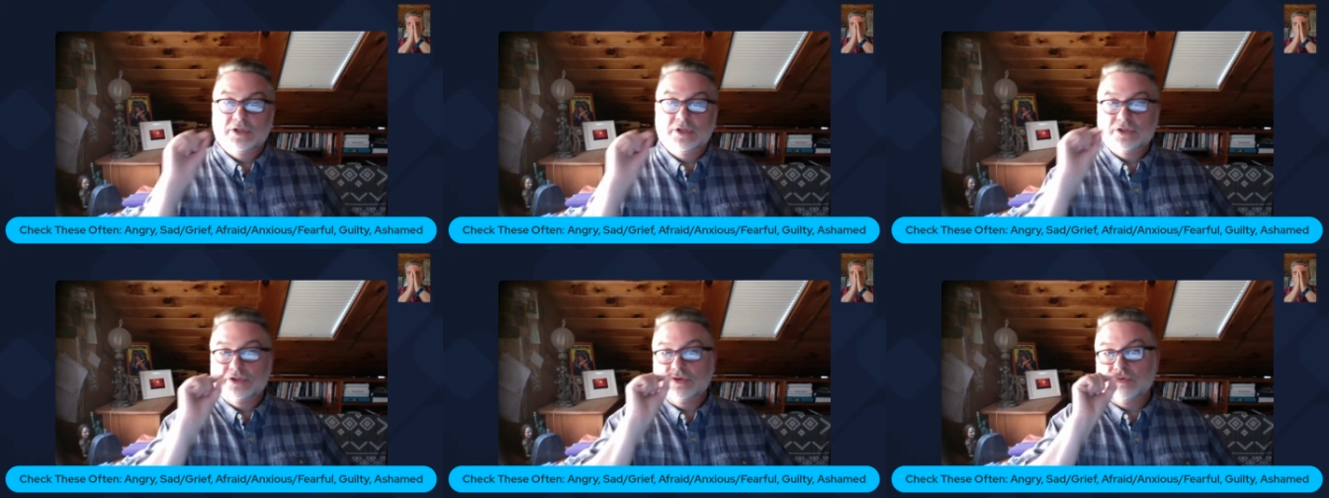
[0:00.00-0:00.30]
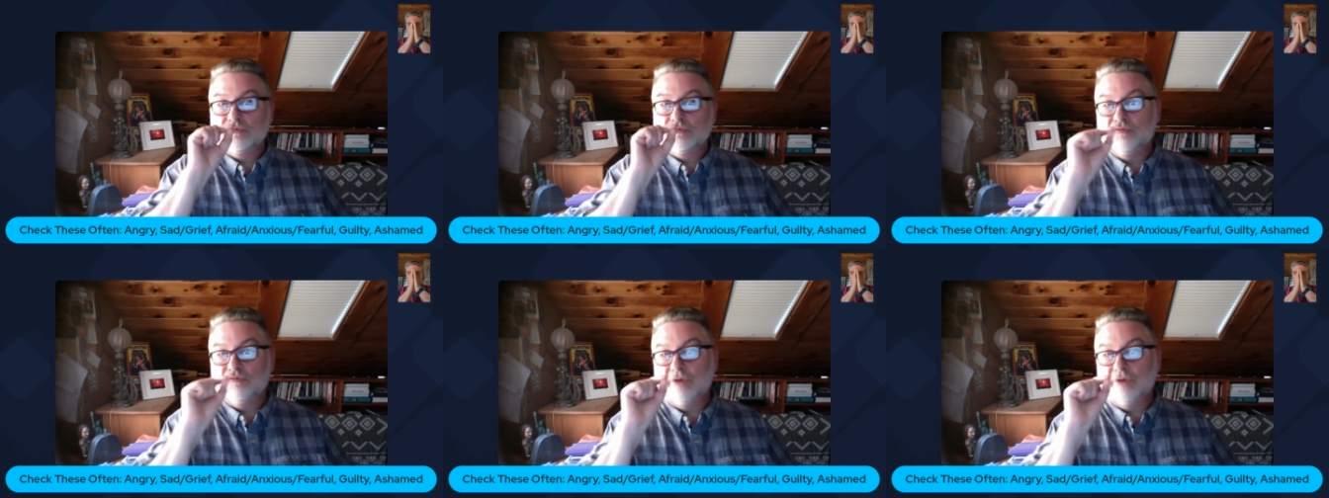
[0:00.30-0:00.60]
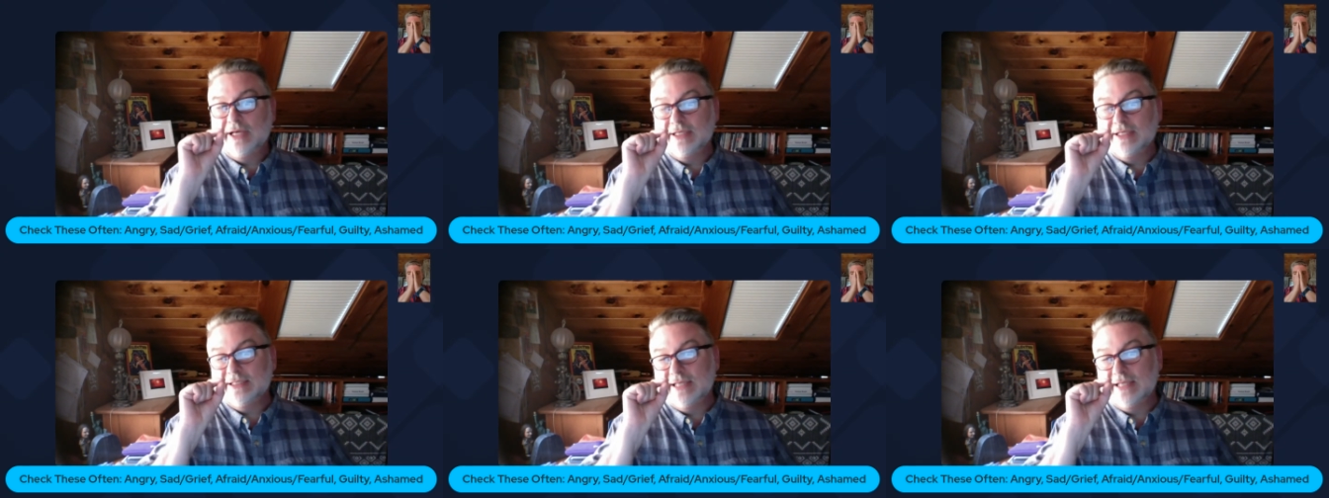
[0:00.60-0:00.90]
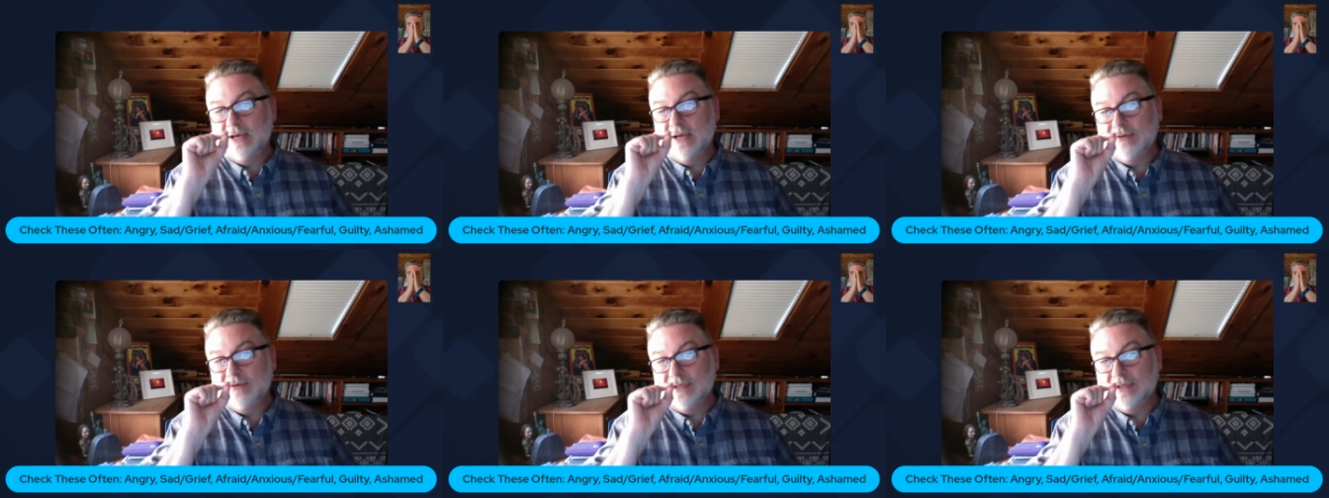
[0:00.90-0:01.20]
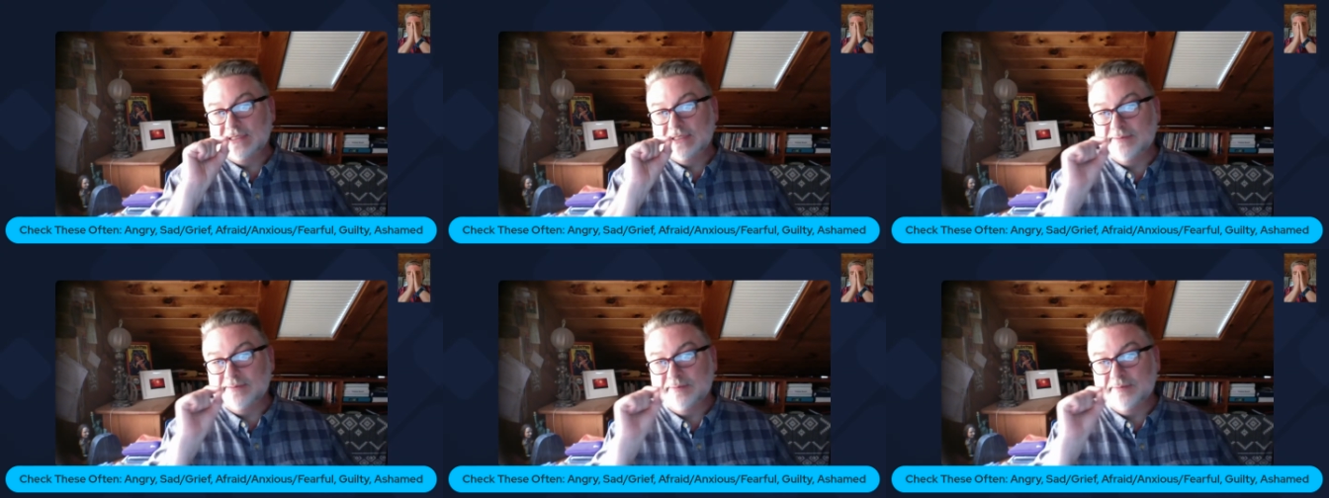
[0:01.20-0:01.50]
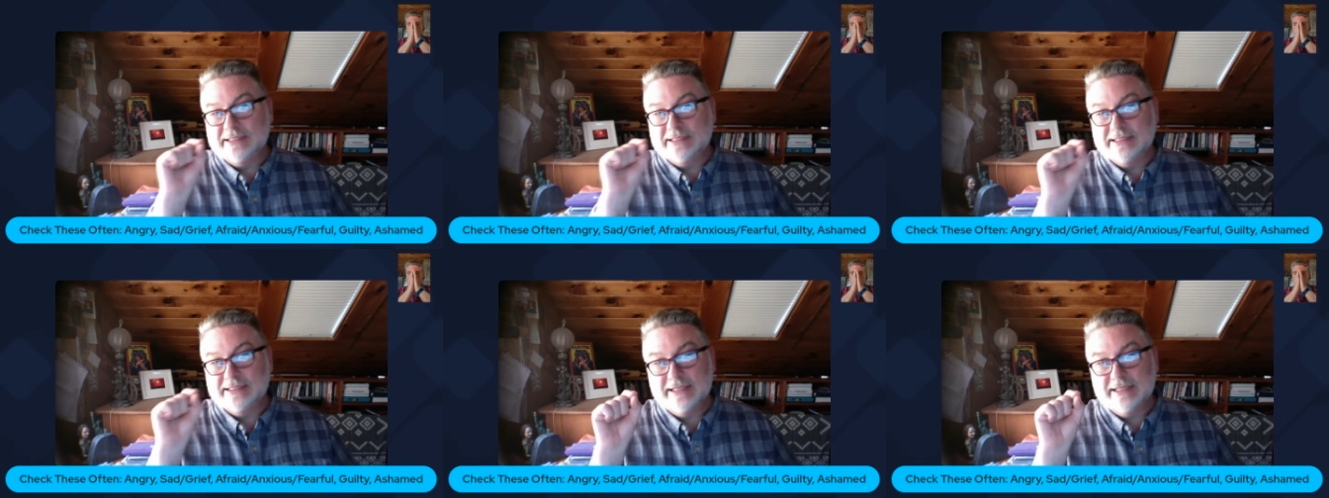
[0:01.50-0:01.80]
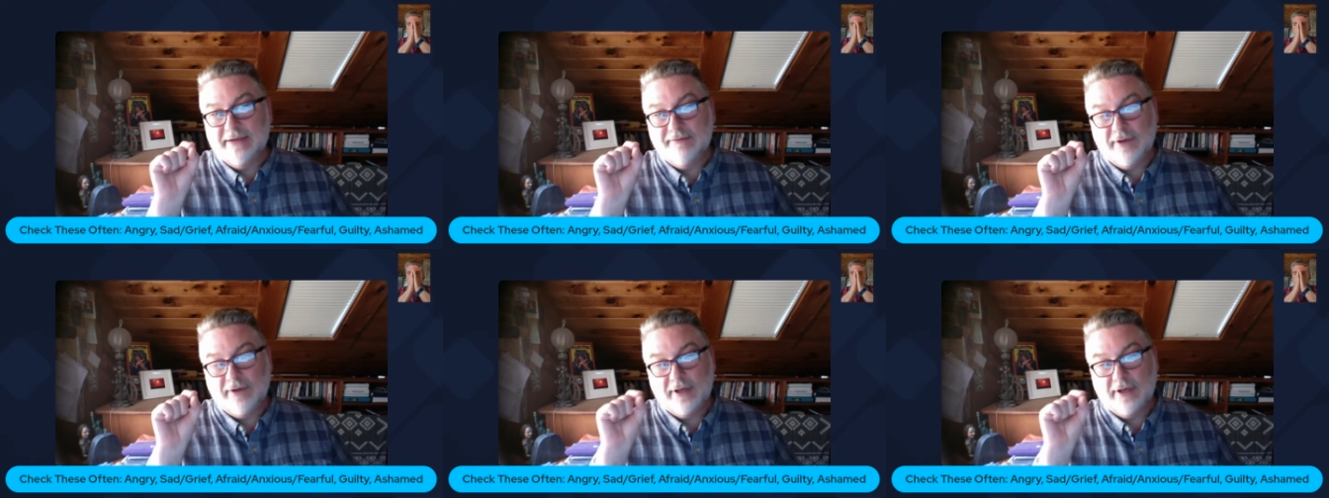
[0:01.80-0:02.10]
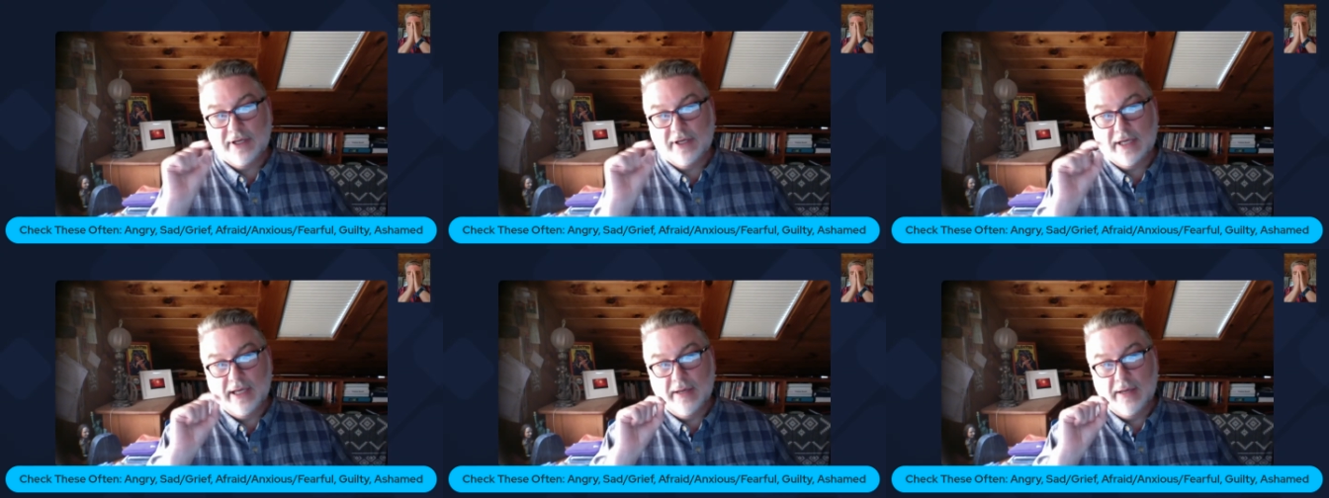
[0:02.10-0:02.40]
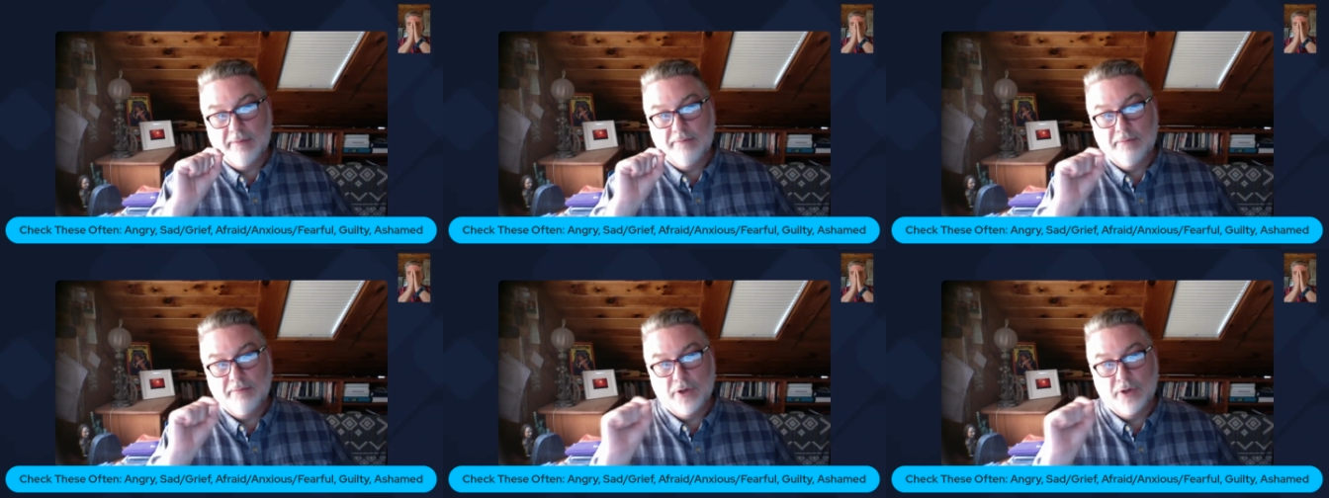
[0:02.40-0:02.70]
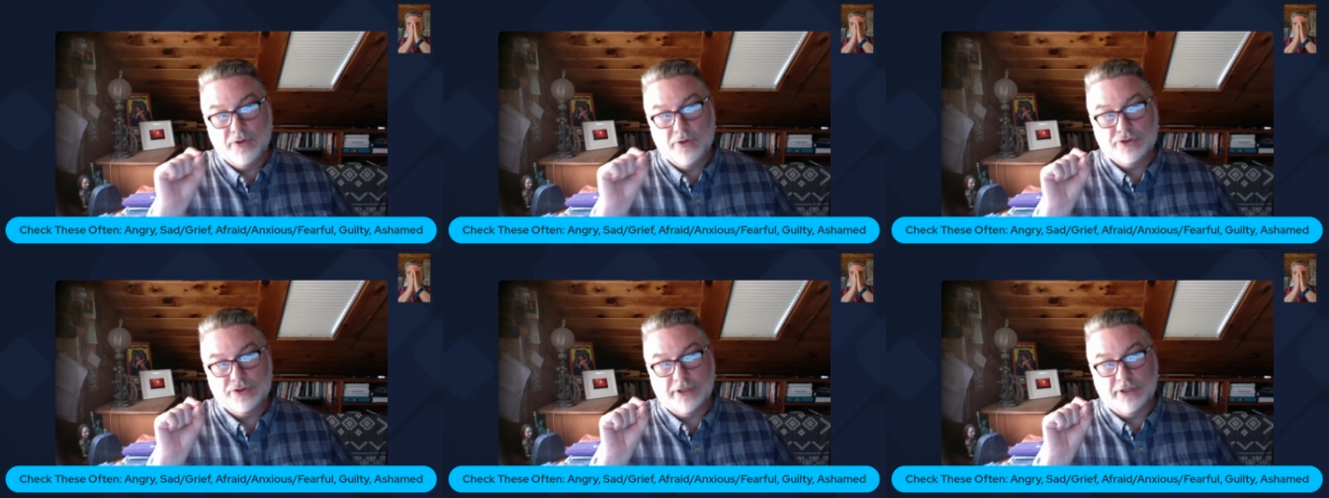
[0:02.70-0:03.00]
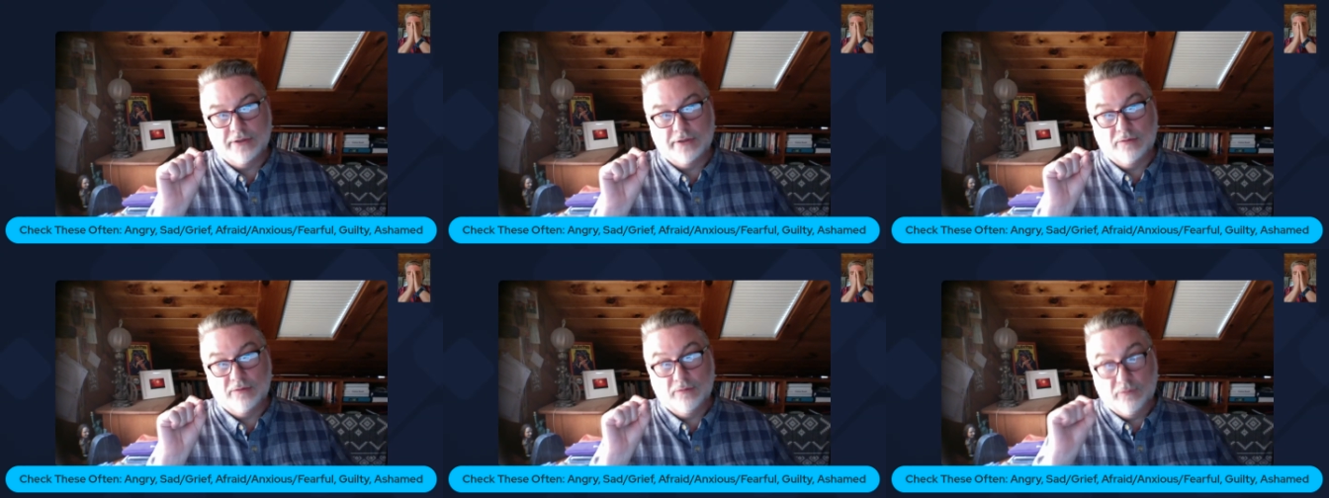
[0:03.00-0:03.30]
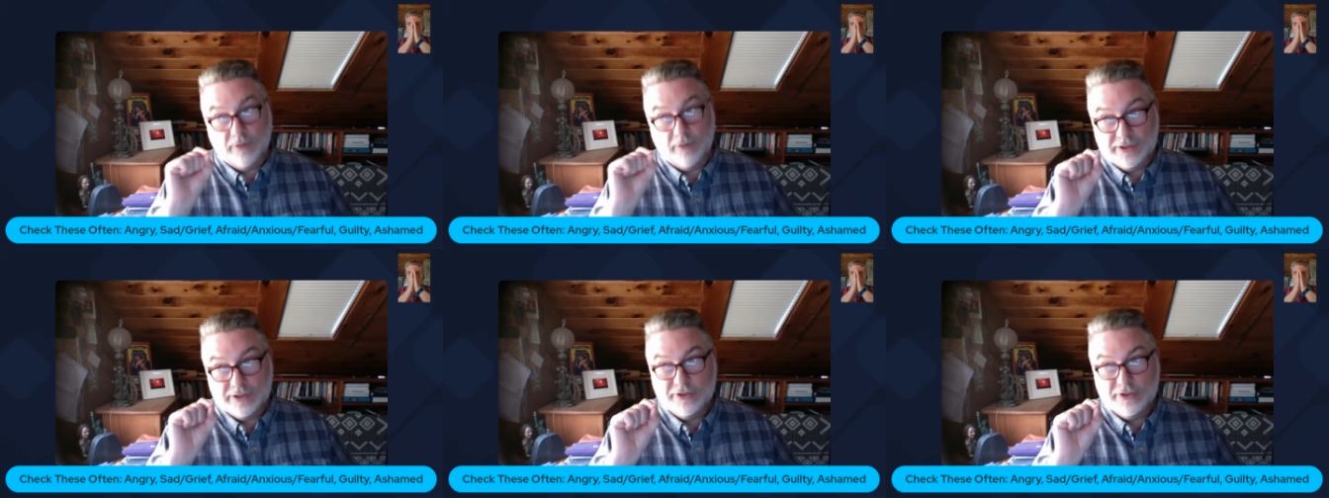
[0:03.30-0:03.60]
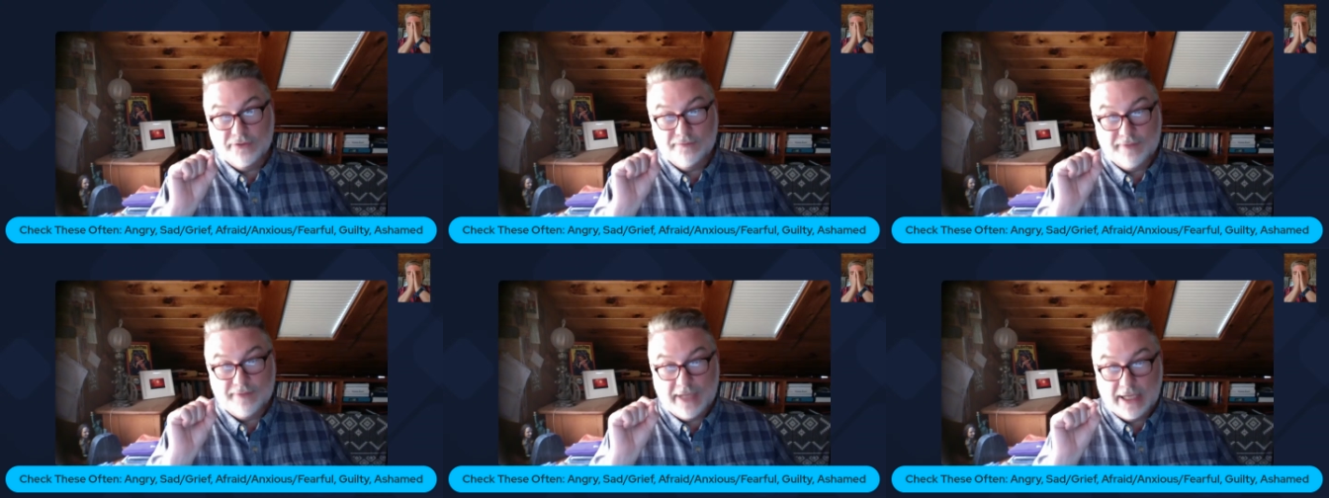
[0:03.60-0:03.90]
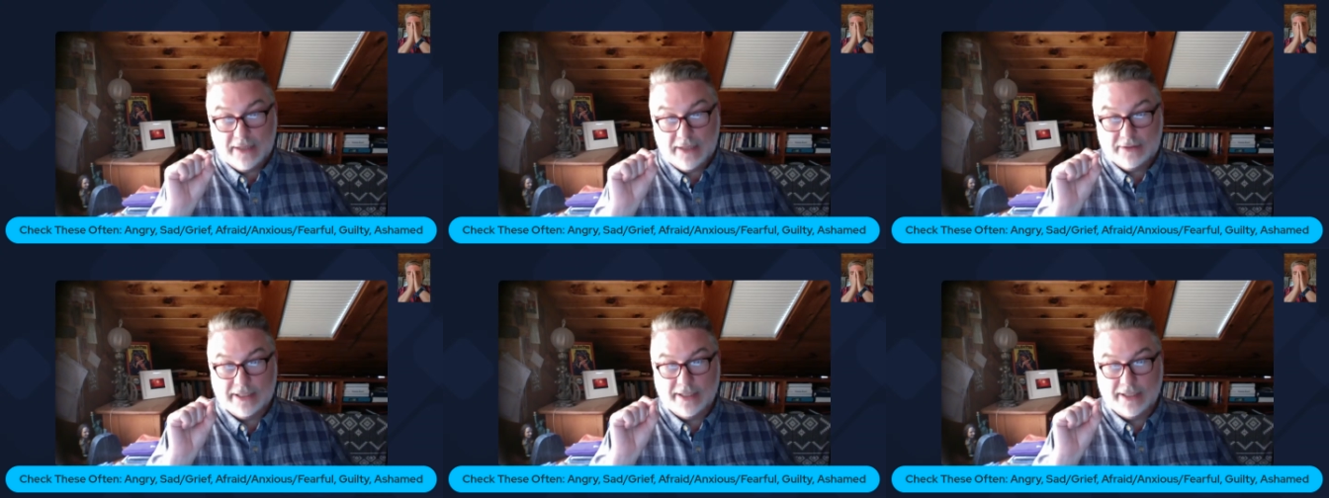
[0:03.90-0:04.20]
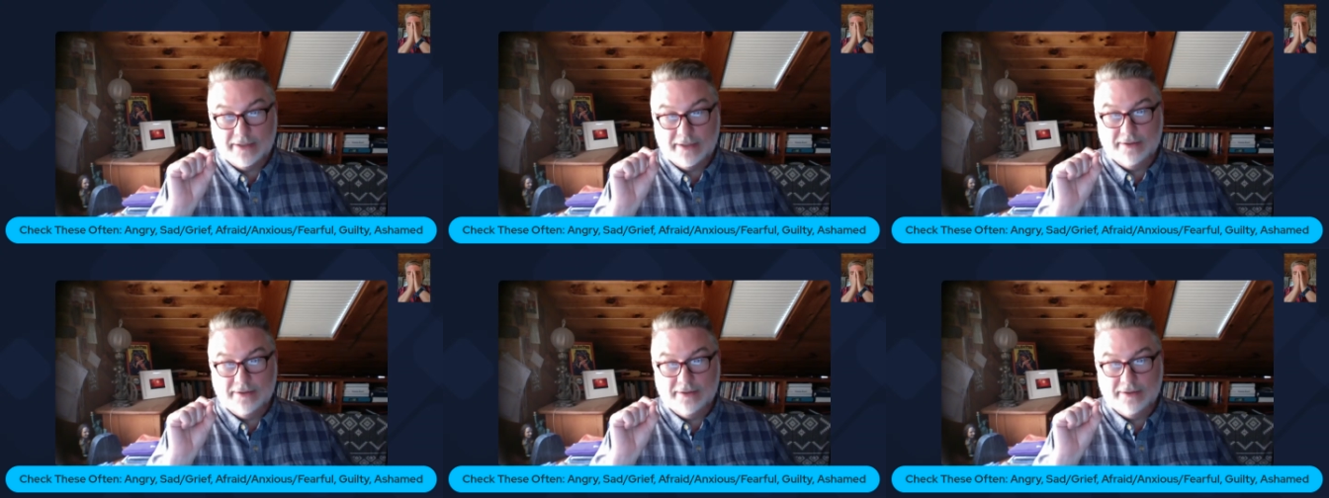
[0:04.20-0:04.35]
to write down the specific emotion, once you've nailed it,